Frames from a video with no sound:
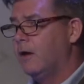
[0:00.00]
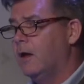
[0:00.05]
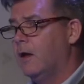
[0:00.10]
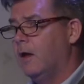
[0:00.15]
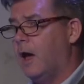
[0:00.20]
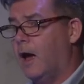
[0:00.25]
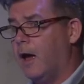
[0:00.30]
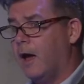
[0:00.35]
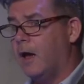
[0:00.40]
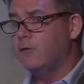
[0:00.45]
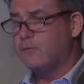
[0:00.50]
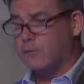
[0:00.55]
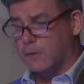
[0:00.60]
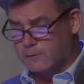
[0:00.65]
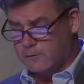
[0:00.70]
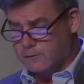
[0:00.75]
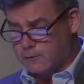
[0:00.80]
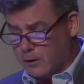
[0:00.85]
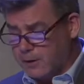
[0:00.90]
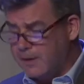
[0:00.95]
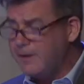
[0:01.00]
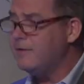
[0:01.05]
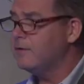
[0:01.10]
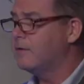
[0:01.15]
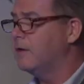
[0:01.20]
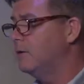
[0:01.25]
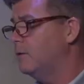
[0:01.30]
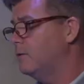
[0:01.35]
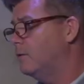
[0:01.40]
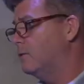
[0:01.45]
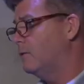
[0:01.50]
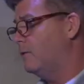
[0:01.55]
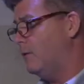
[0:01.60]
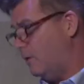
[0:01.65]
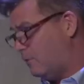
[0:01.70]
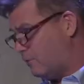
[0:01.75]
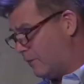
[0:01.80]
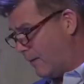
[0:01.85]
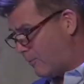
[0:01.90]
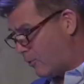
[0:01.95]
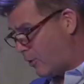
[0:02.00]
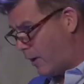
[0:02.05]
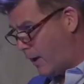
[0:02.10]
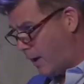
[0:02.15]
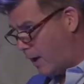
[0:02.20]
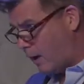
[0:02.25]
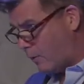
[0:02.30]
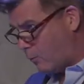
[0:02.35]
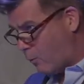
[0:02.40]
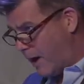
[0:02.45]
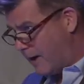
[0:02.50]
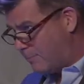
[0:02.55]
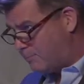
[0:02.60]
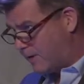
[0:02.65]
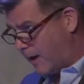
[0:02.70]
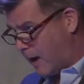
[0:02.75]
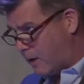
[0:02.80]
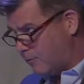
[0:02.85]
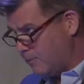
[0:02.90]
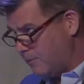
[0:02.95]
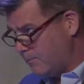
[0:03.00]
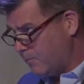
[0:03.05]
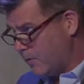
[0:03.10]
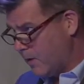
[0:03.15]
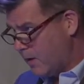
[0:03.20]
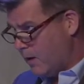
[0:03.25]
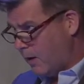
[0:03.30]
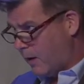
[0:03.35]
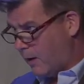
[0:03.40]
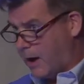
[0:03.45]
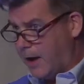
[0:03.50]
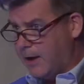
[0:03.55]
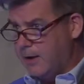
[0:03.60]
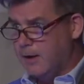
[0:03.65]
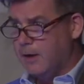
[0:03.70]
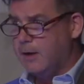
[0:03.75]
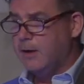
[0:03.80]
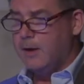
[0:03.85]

Uh, short story the, the samurai are wiped out. Right?